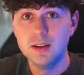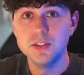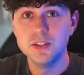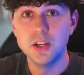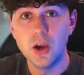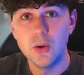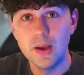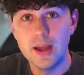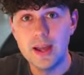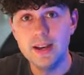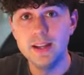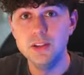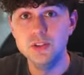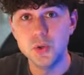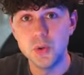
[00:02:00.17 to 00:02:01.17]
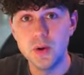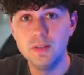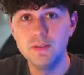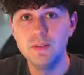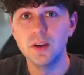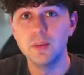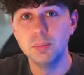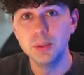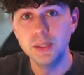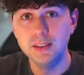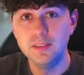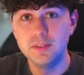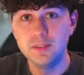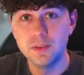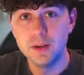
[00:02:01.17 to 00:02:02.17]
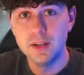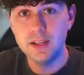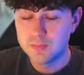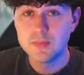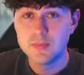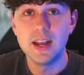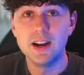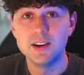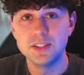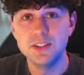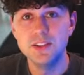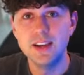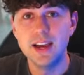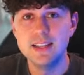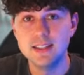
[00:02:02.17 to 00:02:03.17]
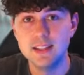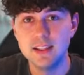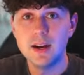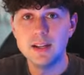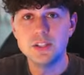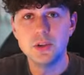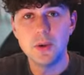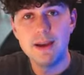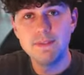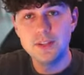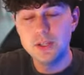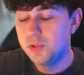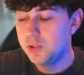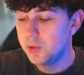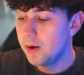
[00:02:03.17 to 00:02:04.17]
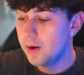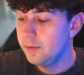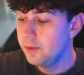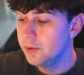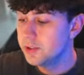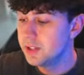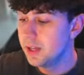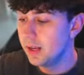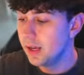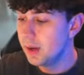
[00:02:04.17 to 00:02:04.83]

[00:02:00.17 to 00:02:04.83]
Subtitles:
So go ahead and join for completely free, and I'll see you guys in there. So after you join, you're just going to come